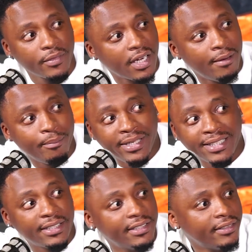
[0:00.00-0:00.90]
Come
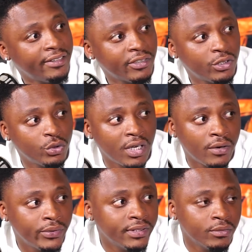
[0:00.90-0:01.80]
back after 2
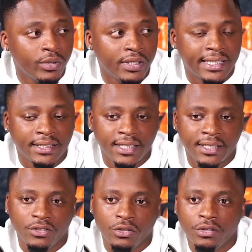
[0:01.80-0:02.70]
hours and work like
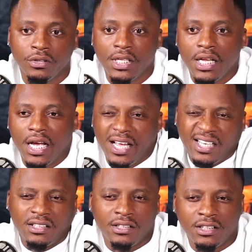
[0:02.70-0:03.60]
that, And
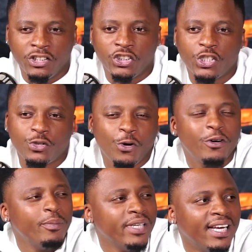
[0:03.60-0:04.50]
it just
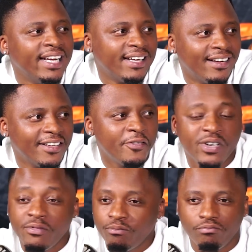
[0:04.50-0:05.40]
taught me, like,
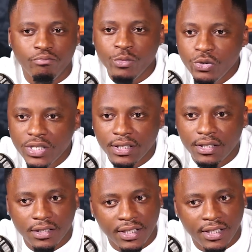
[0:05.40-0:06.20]
even music.